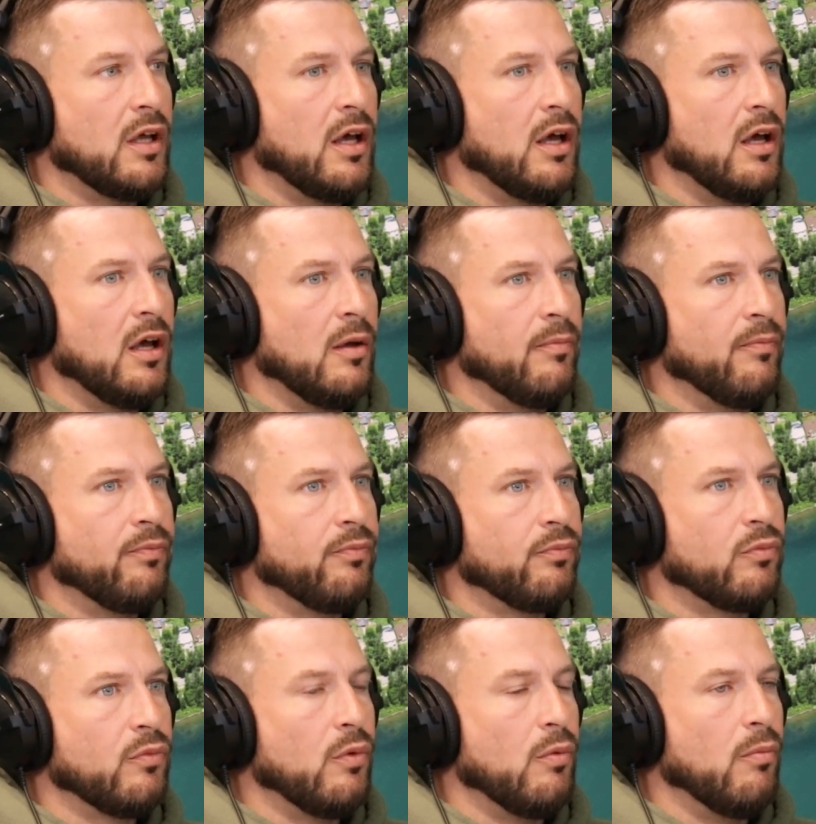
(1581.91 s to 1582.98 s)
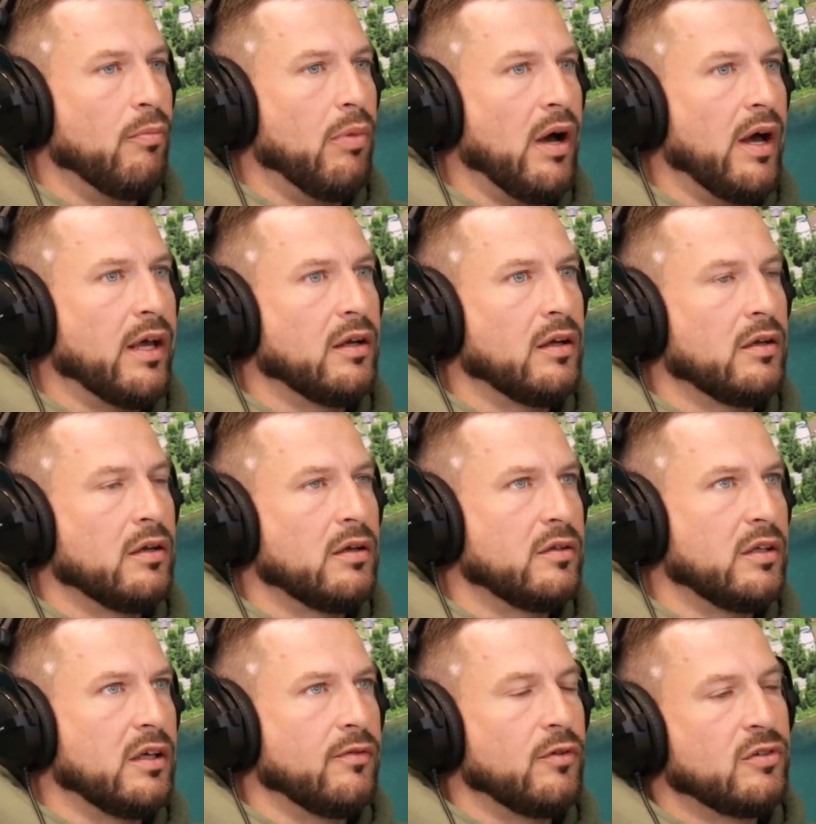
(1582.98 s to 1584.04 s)
But
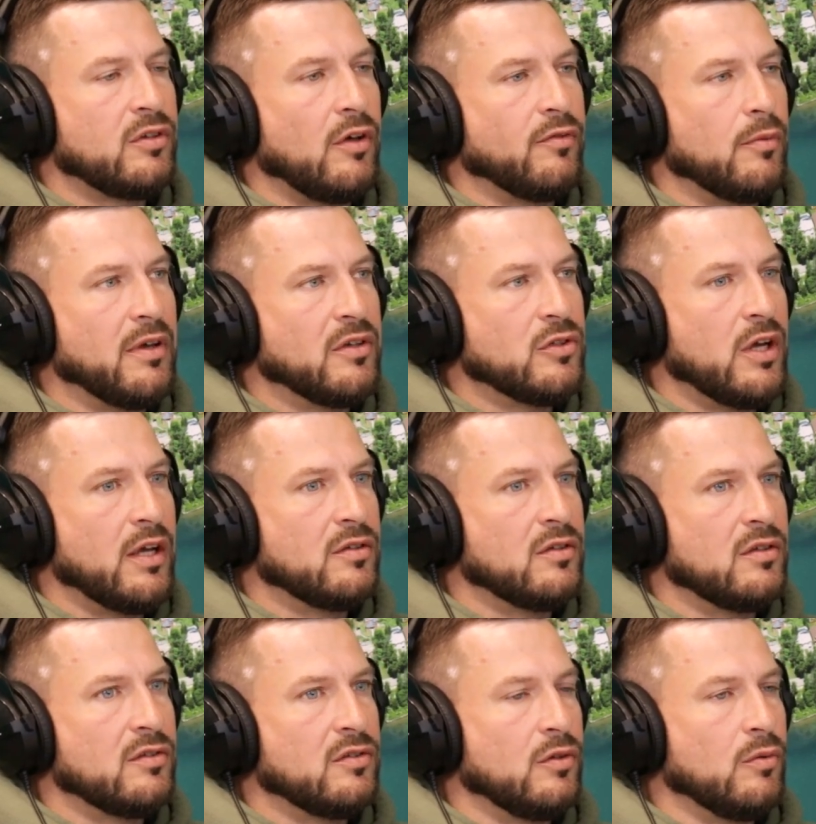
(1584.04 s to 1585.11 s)
to give yourself the best chances,